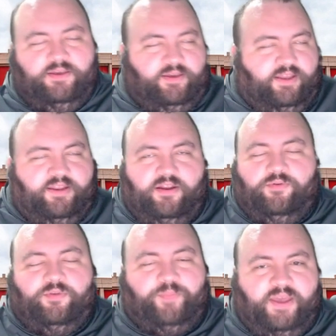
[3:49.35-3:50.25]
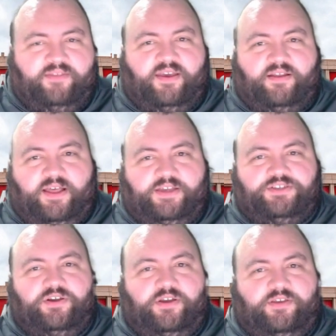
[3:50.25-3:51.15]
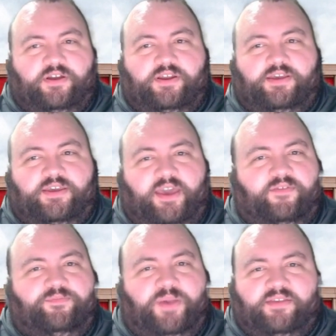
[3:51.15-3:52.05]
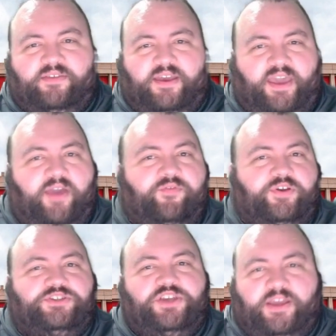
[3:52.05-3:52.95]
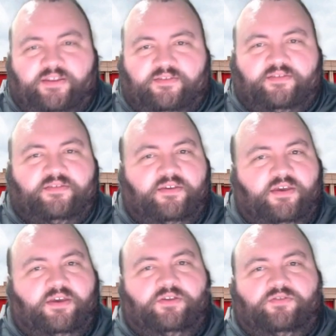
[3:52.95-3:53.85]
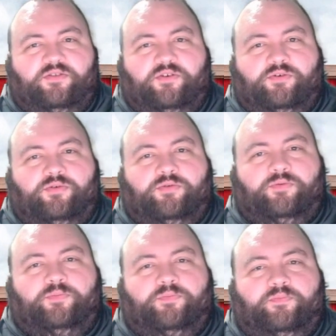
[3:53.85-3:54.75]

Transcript: He did it with Bazelak last year. I thought he gave Bazelak every chance to